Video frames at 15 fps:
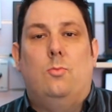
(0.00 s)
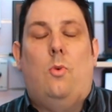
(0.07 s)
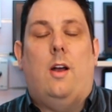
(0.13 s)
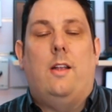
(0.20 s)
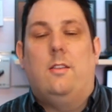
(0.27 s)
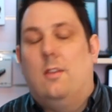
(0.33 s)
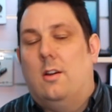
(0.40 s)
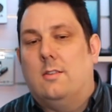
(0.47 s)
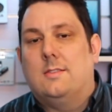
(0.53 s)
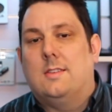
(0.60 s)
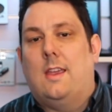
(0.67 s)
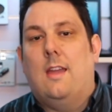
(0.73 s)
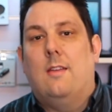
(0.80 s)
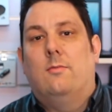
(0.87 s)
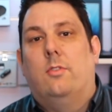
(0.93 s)
why not to
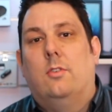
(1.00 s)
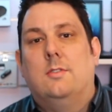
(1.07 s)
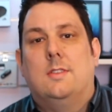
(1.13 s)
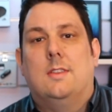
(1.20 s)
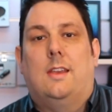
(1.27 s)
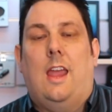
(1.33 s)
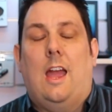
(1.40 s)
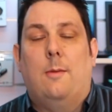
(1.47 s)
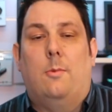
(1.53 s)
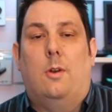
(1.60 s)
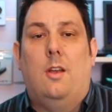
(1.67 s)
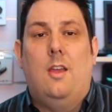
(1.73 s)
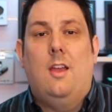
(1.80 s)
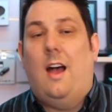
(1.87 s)
get in front of the camera.